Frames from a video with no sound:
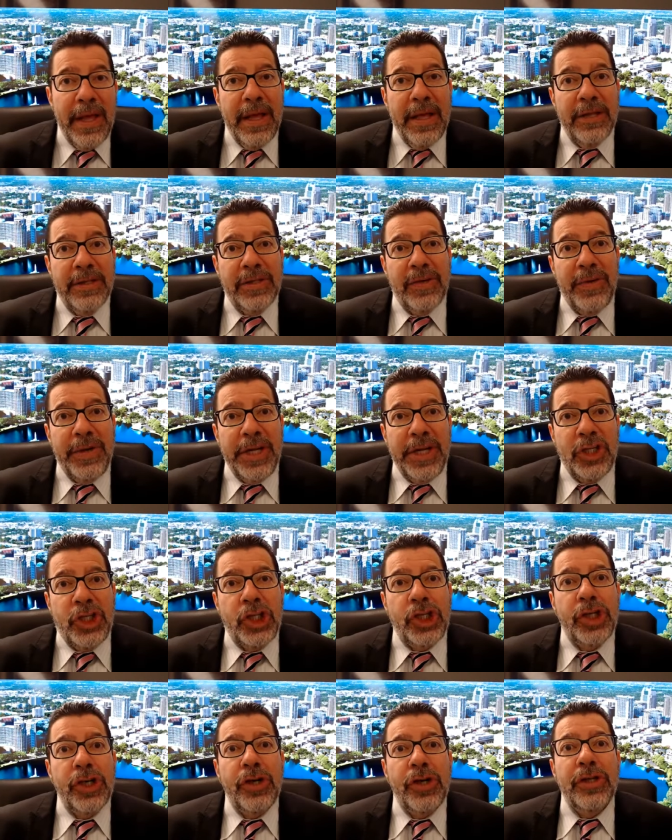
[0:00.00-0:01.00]
So it
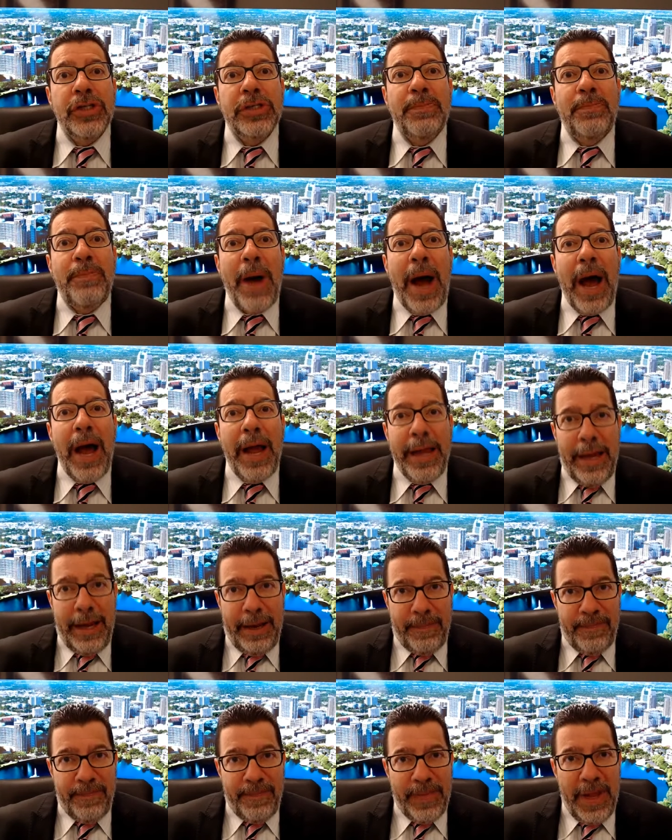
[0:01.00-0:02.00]
ensures
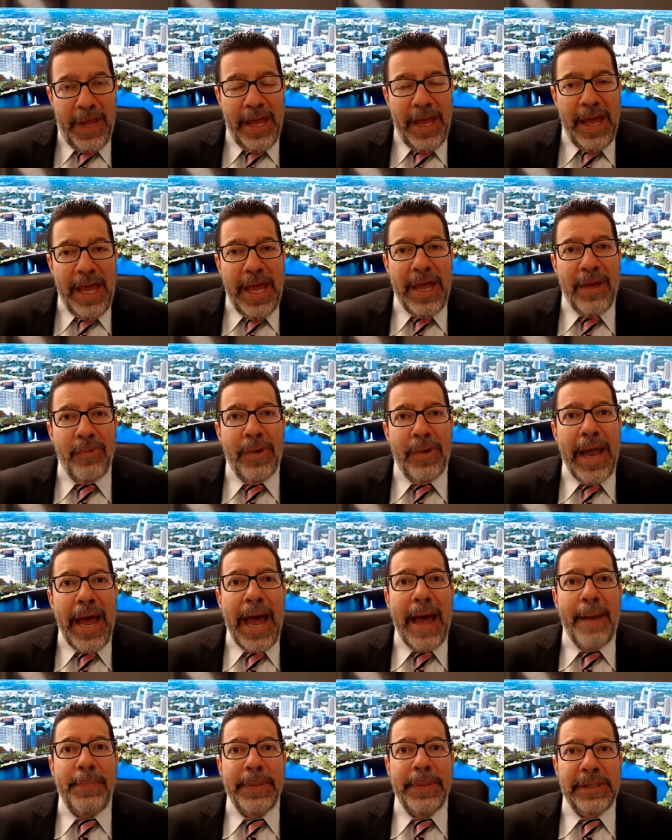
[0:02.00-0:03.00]
buying. And what
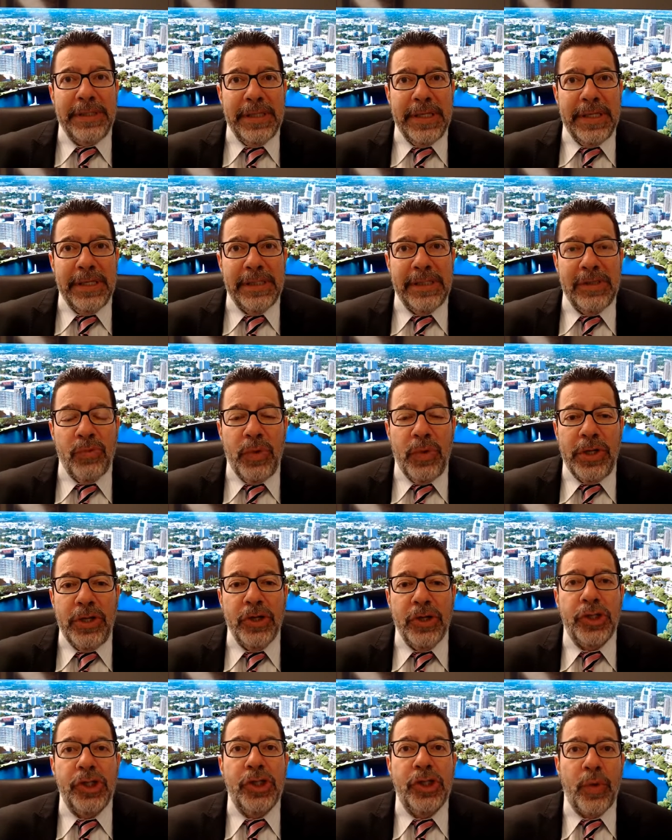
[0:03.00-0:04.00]
happens is when
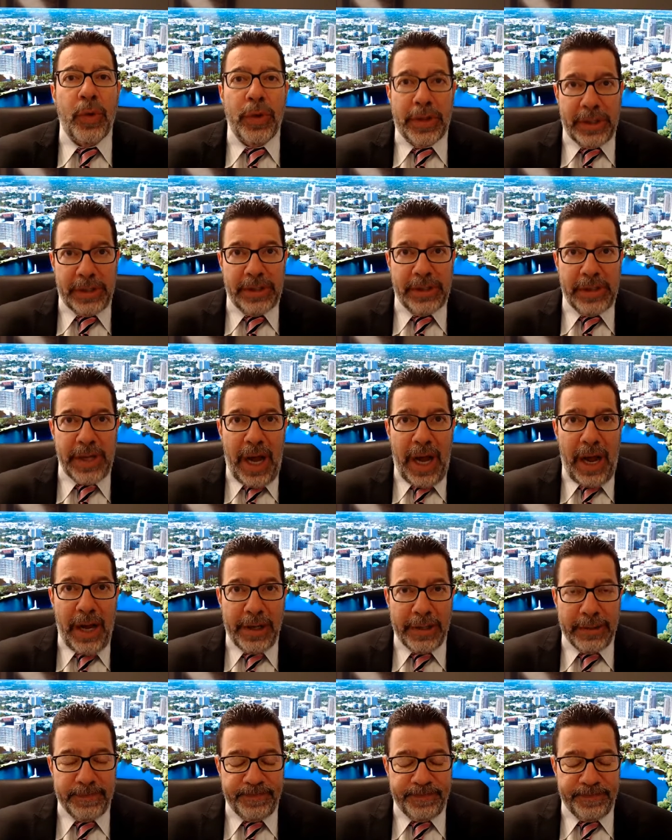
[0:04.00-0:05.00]
you're short the
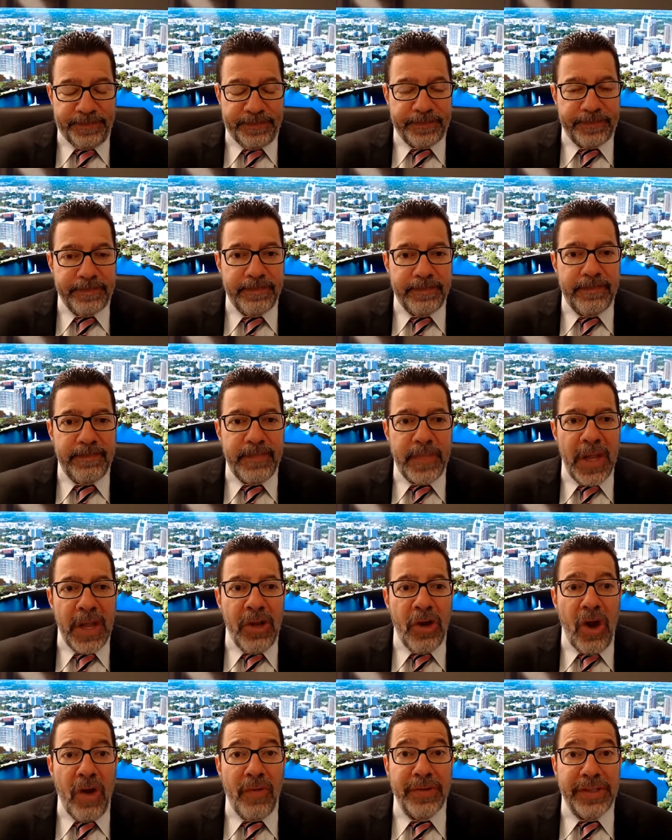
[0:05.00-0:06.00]
stock
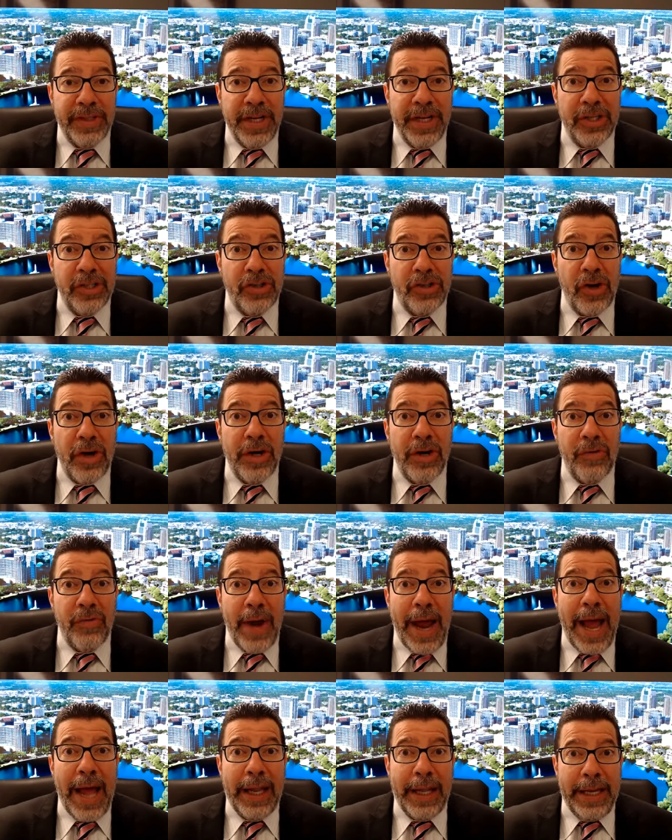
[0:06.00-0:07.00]
and all of a sudden it's starting to
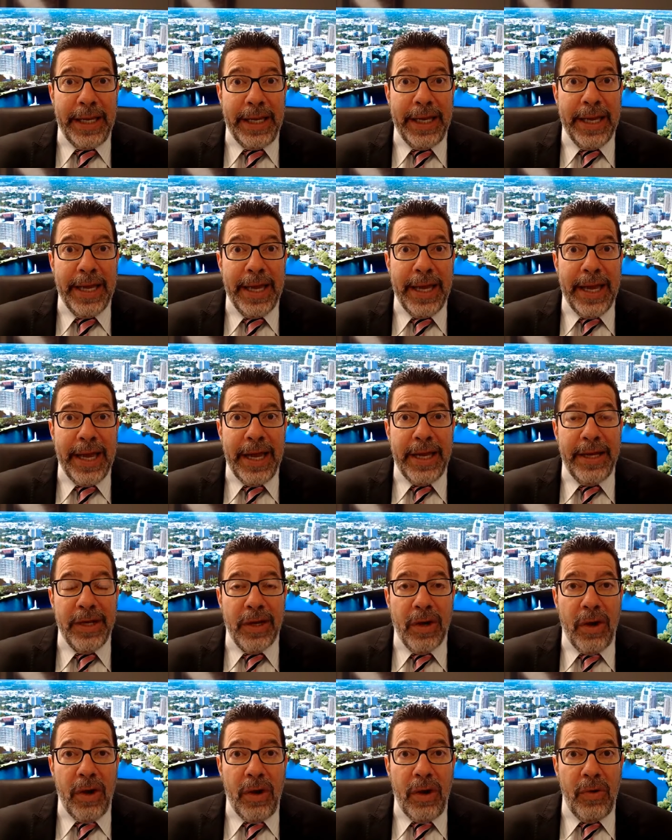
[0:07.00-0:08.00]
rally and you
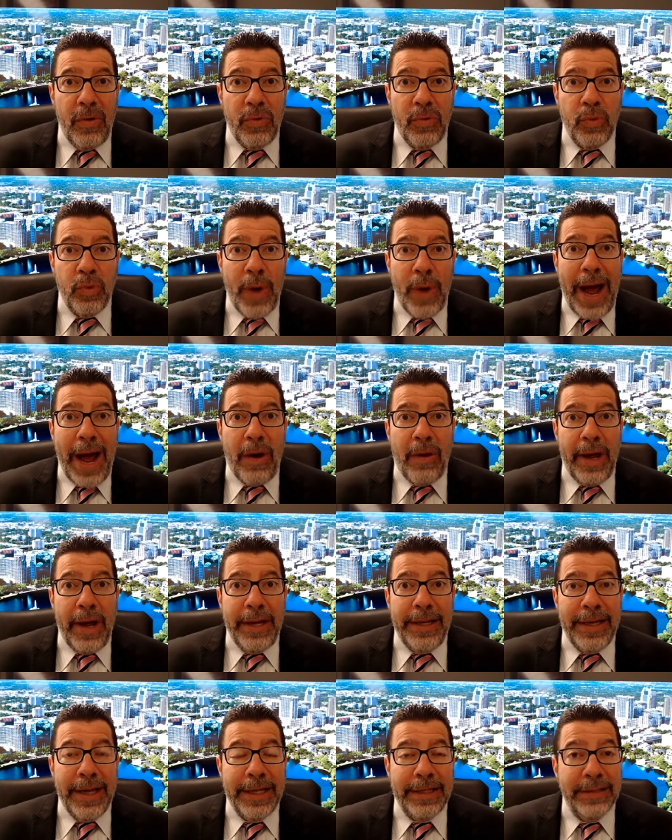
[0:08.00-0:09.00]
go, oh, wow,
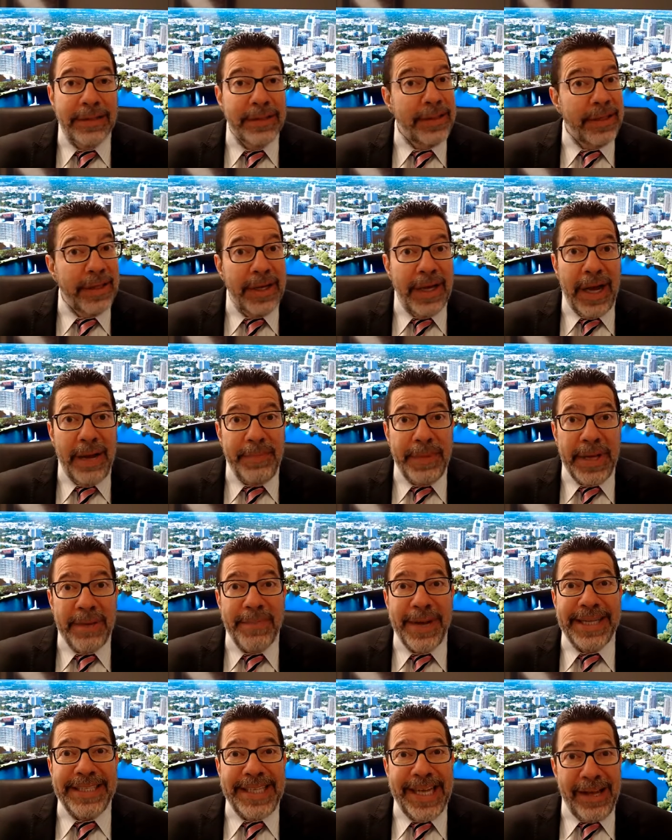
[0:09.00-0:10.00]
I, I'm getting
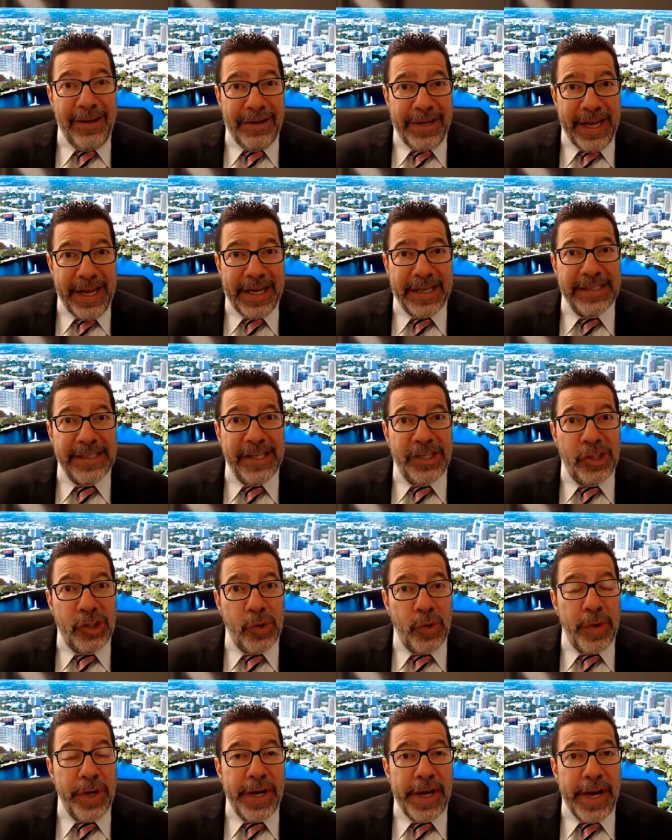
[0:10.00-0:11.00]
my tail kicked because I
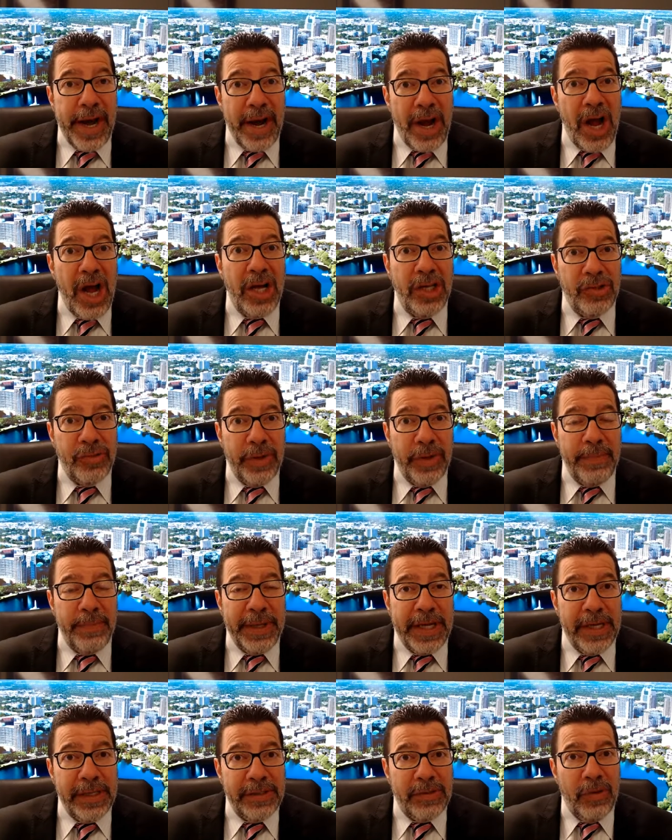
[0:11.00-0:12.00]
shorted it at 100.
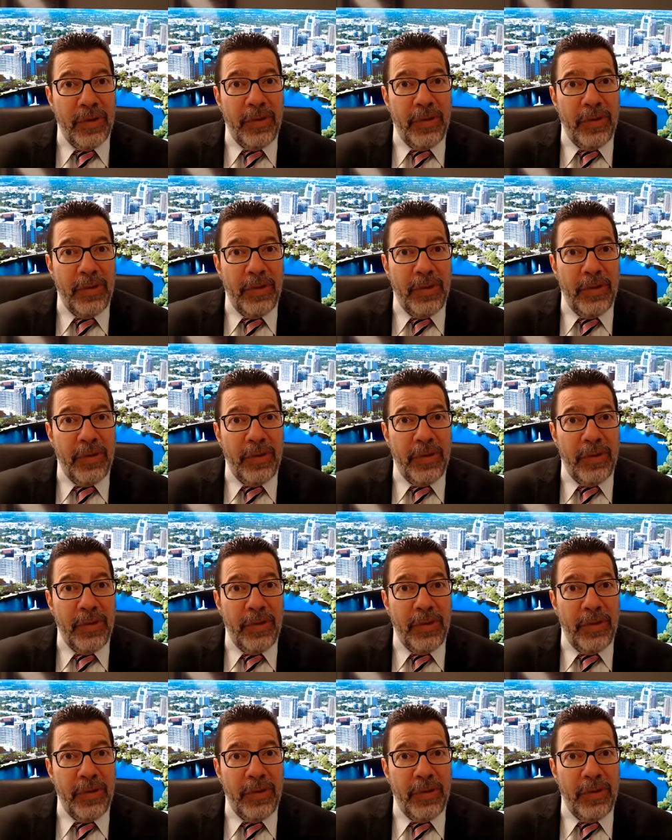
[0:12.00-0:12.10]
Because